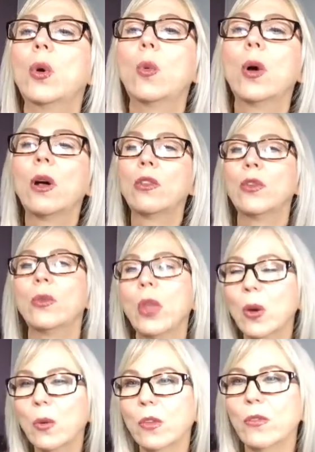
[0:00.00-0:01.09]
Well,
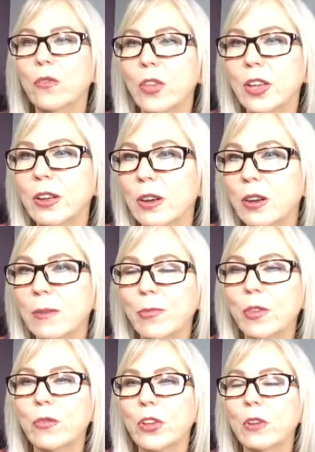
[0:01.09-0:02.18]
the fear
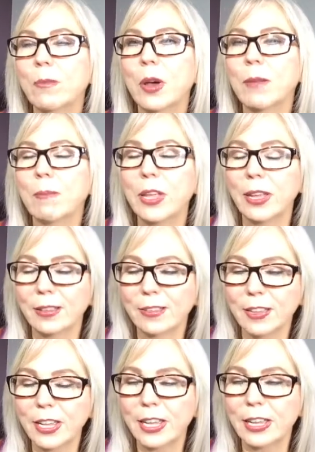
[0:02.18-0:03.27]
about being
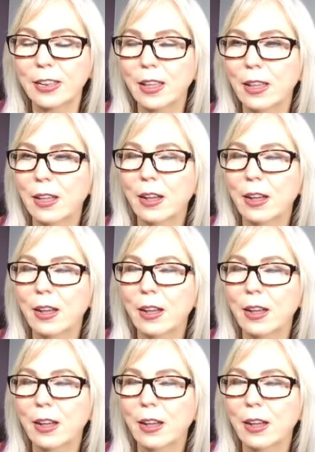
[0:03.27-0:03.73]
seen.